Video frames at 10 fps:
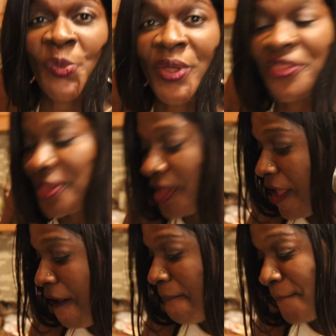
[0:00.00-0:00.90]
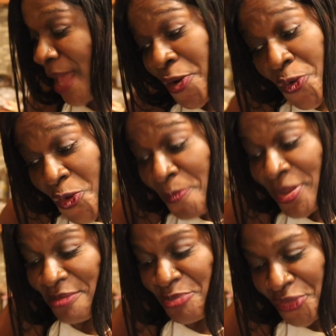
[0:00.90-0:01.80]
with my
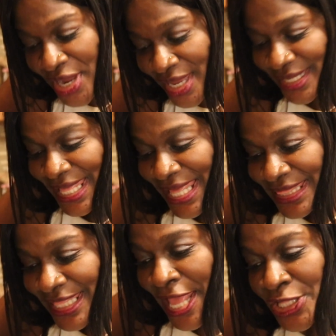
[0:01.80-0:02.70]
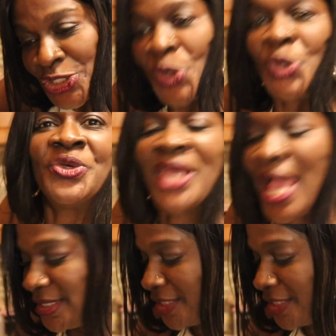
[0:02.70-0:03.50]
homemade bread that I told you guys